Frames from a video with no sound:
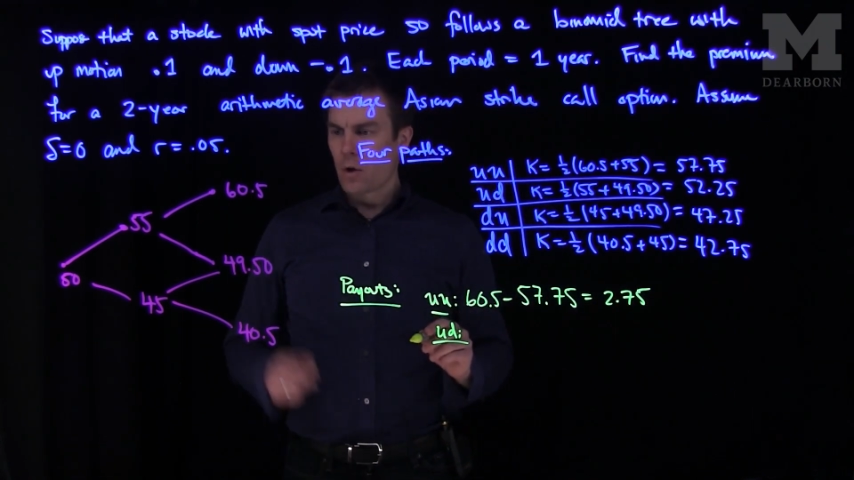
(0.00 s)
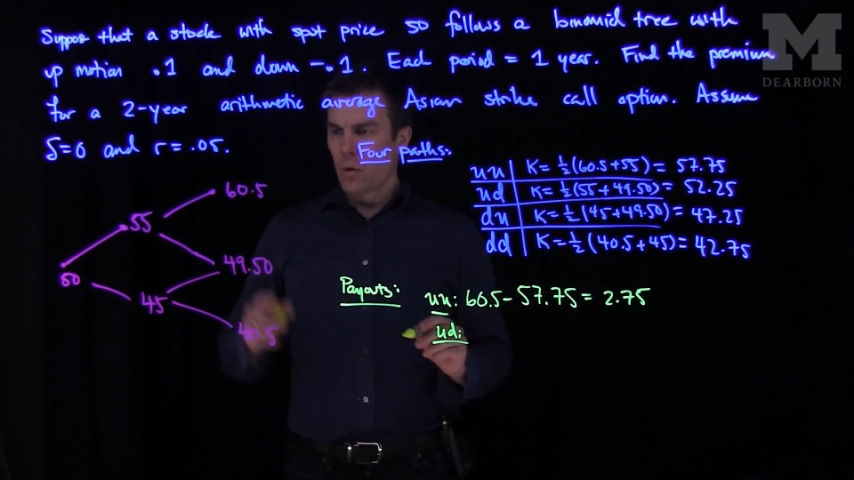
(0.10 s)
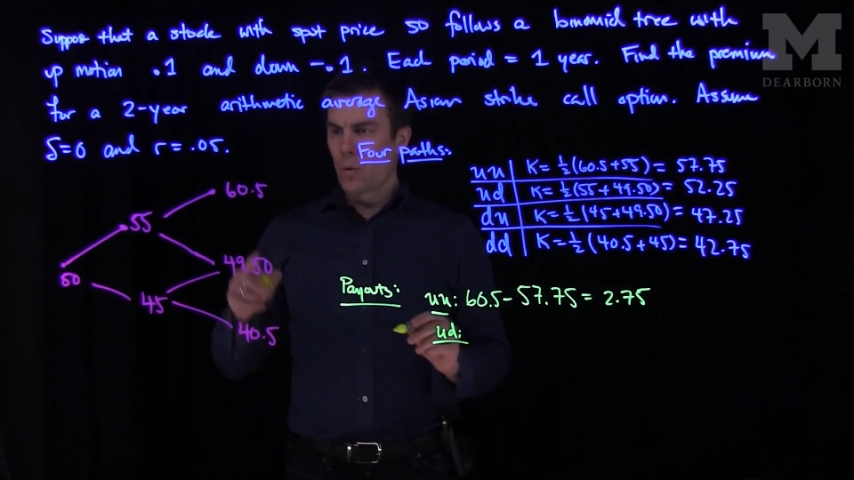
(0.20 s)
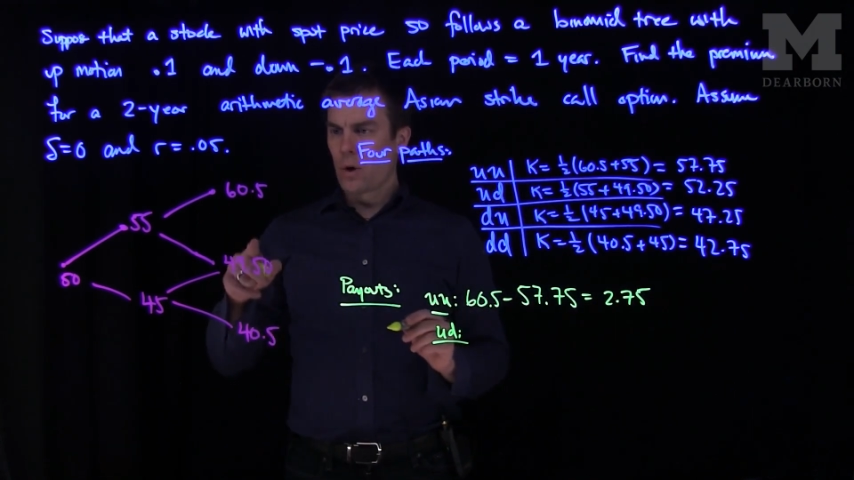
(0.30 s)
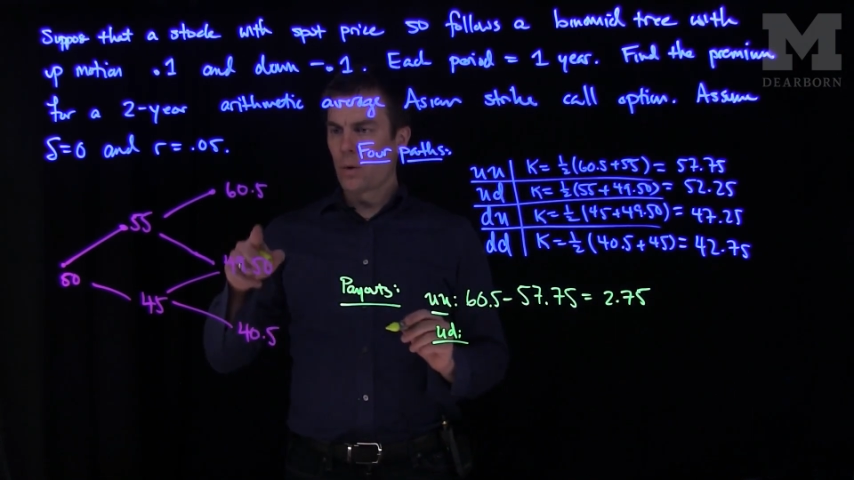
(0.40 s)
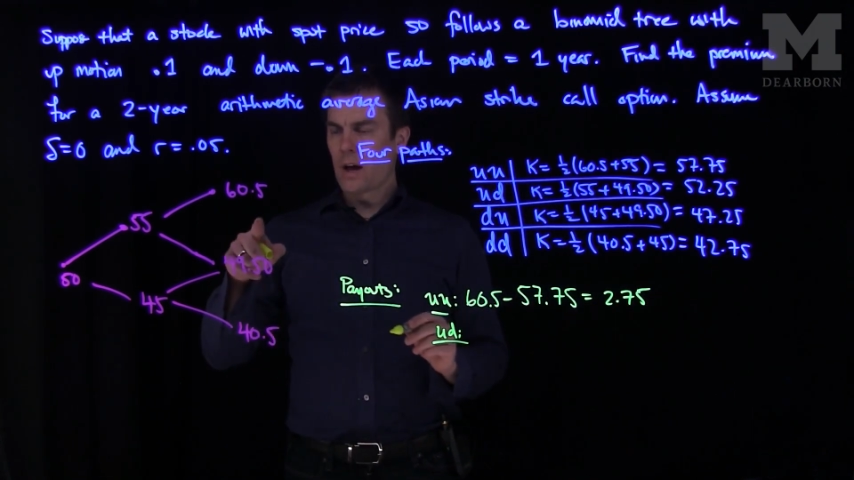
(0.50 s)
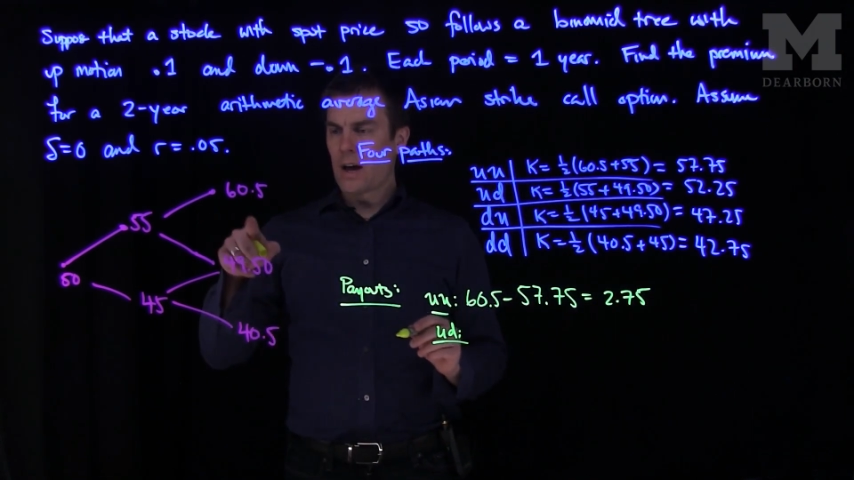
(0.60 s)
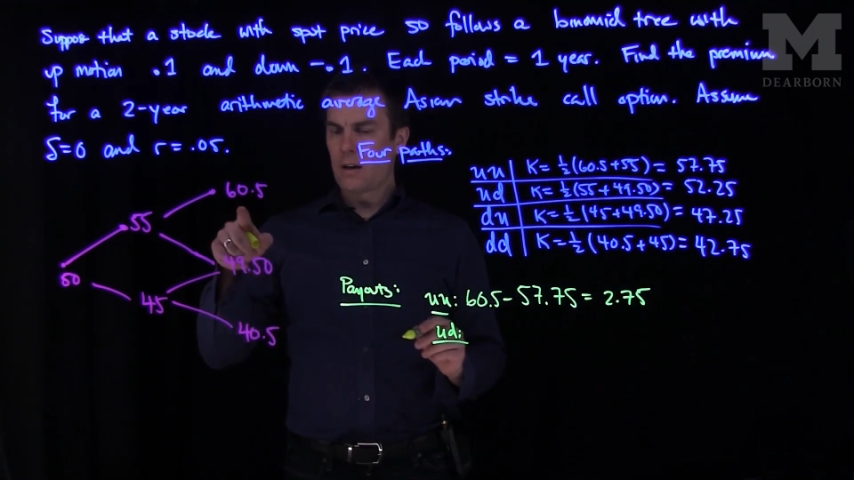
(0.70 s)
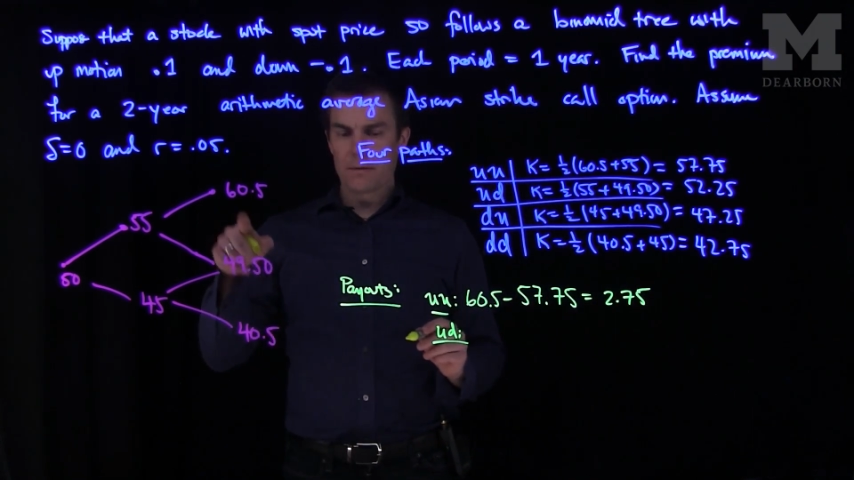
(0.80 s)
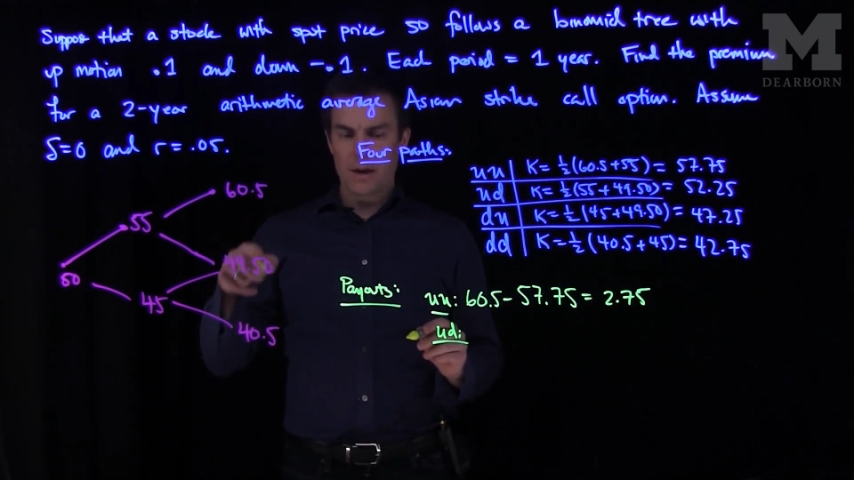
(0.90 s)
we will
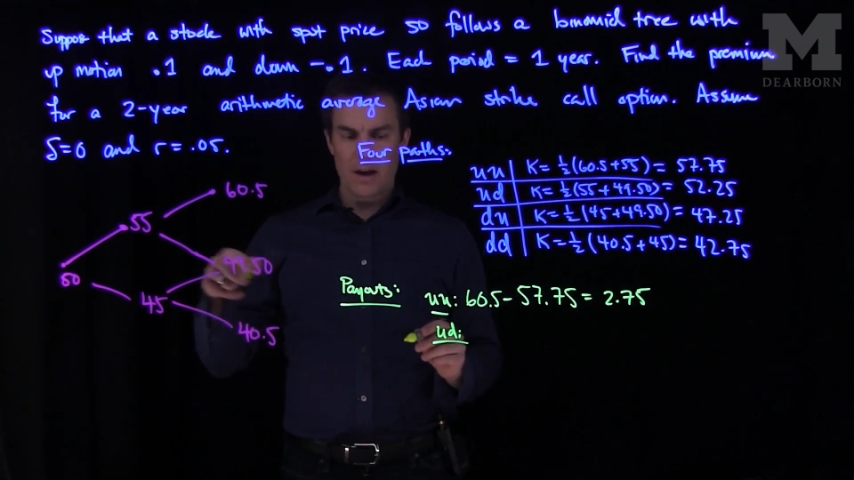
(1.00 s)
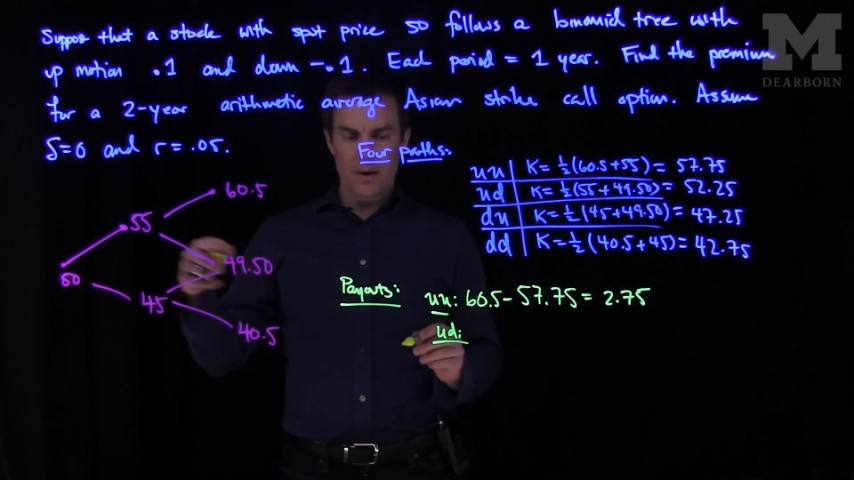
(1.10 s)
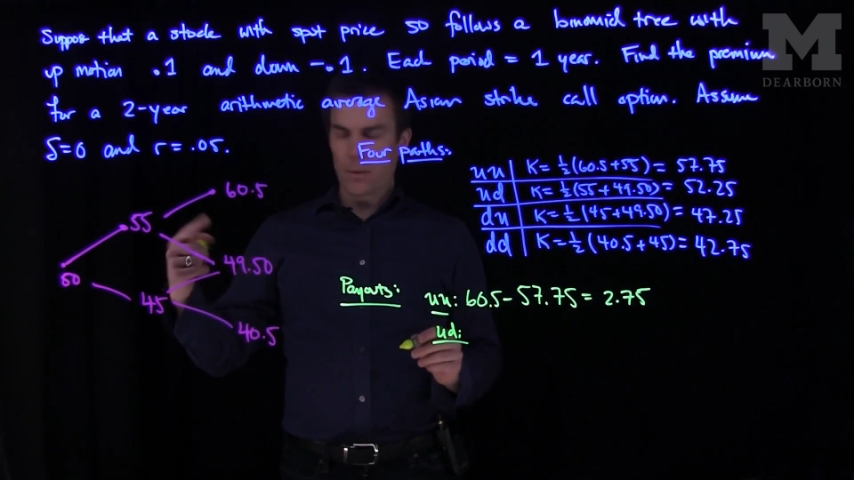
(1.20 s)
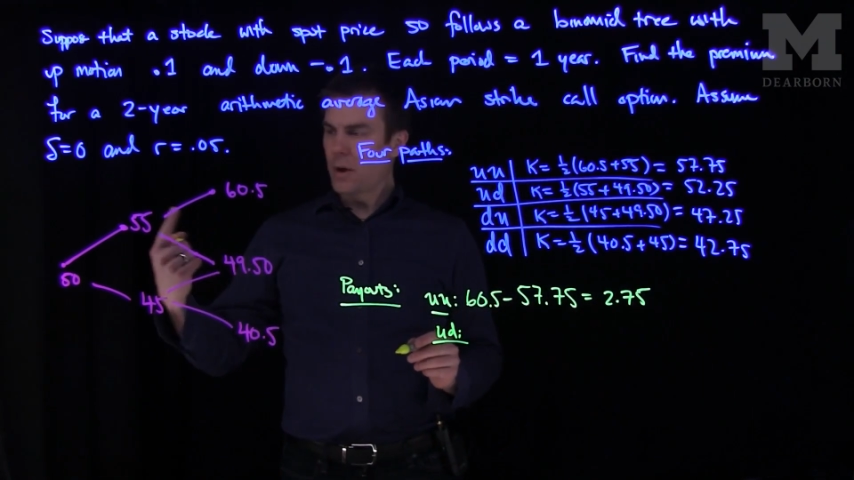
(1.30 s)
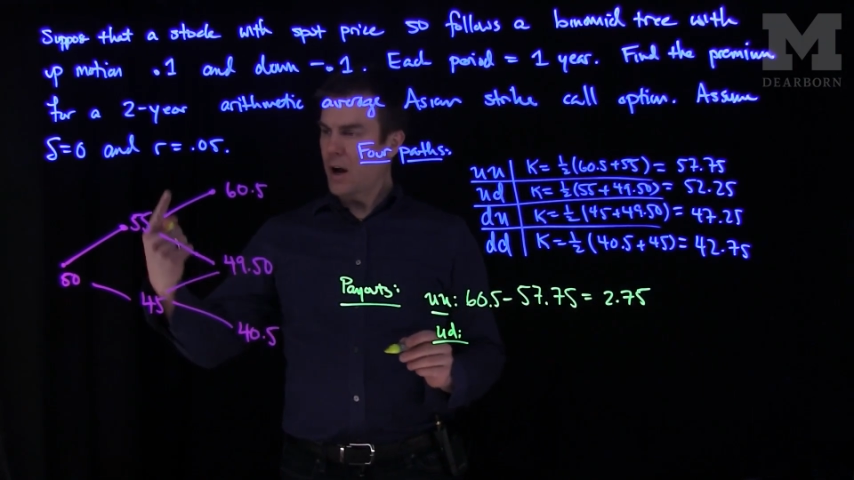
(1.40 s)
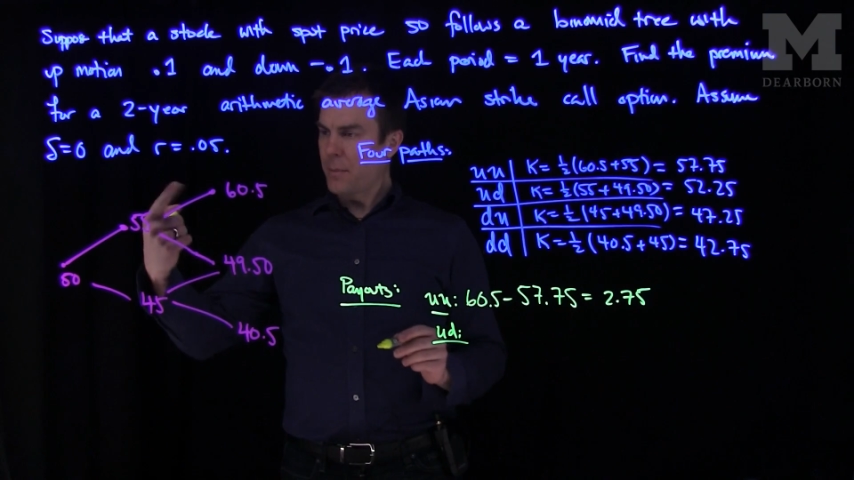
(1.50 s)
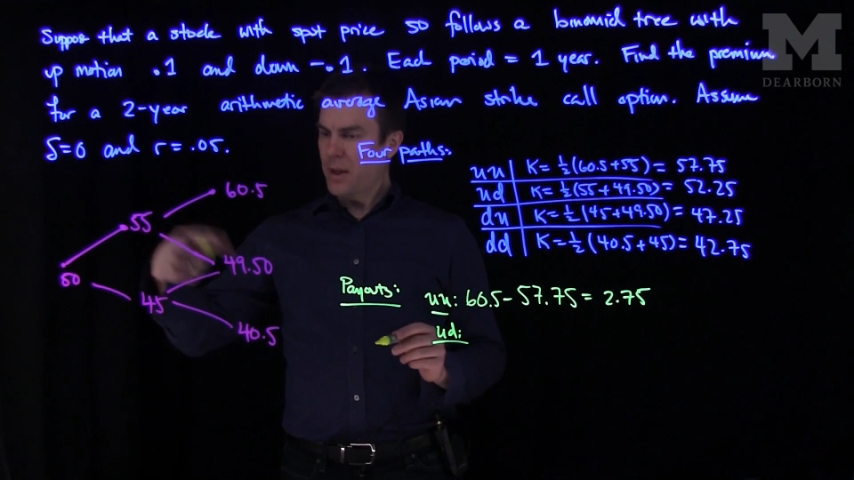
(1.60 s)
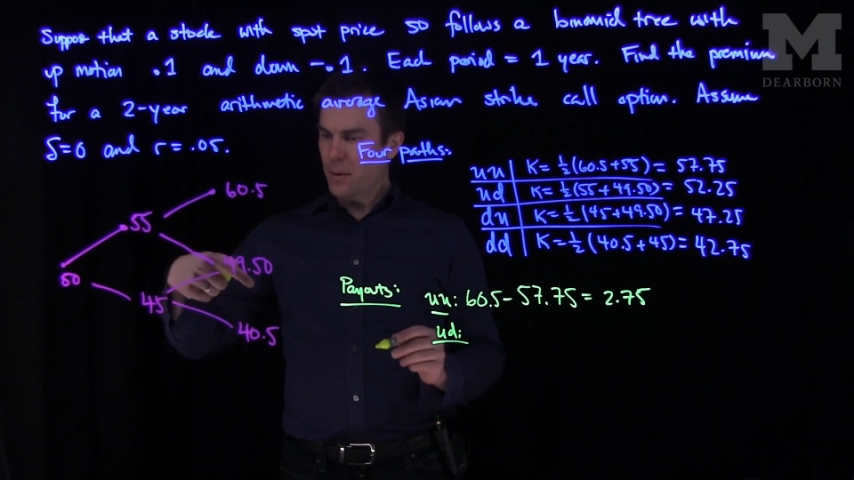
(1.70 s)
have a, I uh, went up,